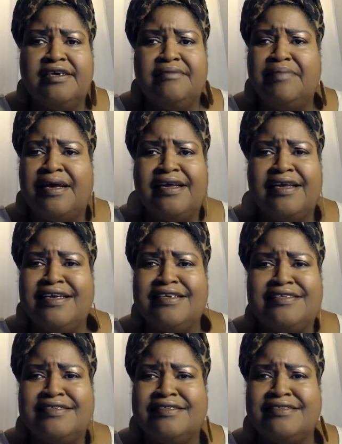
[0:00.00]
I guess,
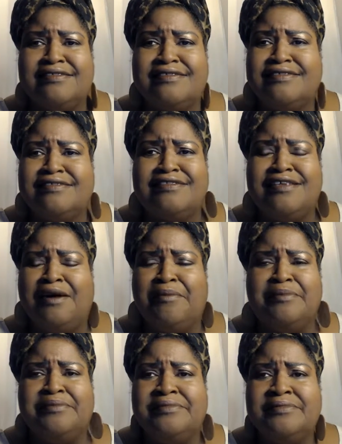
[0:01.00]
something,